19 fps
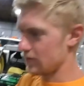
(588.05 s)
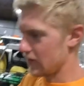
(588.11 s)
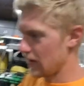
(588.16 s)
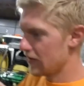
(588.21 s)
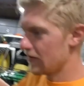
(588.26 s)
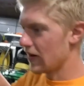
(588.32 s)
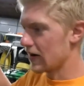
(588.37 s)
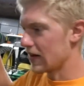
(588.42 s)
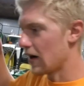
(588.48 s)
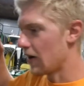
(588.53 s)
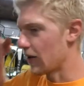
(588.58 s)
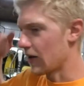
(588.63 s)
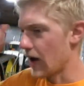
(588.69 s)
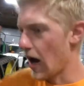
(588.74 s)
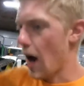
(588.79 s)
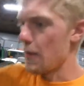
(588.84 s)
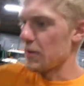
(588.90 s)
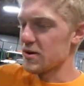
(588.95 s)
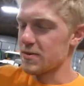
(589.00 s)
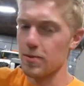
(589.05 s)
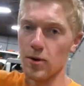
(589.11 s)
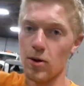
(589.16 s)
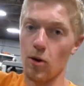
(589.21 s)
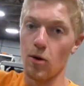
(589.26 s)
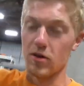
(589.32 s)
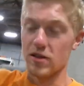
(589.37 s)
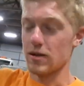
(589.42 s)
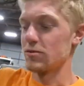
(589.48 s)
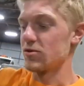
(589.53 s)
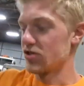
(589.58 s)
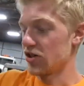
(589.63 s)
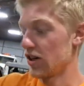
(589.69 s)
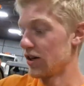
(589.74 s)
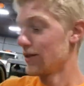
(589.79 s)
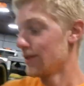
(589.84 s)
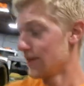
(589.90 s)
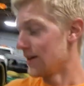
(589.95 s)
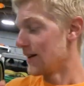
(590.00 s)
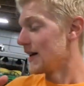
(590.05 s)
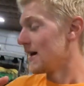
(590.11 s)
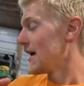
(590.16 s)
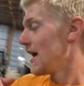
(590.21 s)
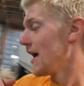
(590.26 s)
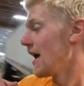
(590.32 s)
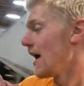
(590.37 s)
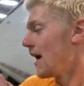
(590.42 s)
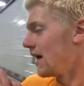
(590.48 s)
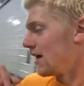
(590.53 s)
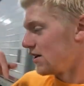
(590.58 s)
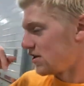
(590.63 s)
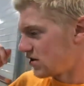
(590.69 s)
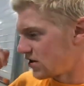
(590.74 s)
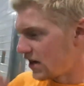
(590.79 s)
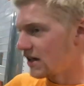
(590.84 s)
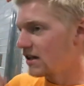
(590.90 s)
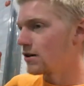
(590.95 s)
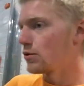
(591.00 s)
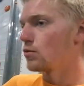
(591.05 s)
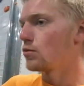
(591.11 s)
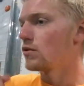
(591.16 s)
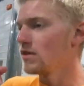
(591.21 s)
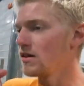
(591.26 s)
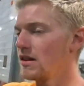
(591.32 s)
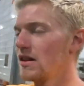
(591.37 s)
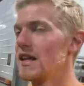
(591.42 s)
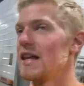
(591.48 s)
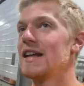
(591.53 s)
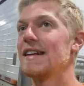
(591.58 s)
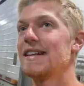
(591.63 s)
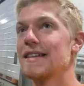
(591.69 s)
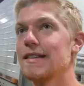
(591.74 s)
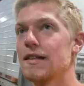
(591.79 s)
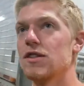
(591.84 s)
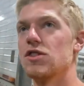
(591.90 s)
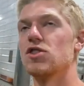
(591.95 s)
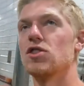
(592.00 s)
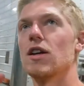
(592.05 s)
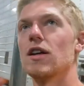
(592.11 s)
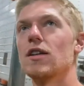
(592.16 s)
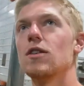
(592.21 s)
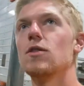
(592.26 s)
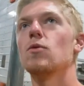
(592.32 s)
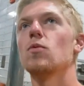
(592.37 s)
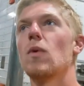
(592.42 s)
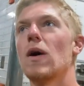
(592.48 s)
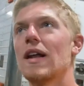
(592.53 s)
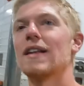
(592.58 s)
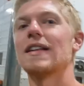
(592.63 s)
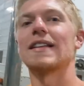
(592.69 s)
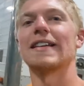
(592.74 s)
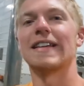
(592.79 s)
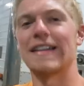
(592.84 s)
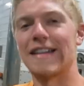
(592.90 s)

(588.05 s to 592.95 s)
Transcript: leave that down in the comments below because I'm genuinely, genuinely, genuinely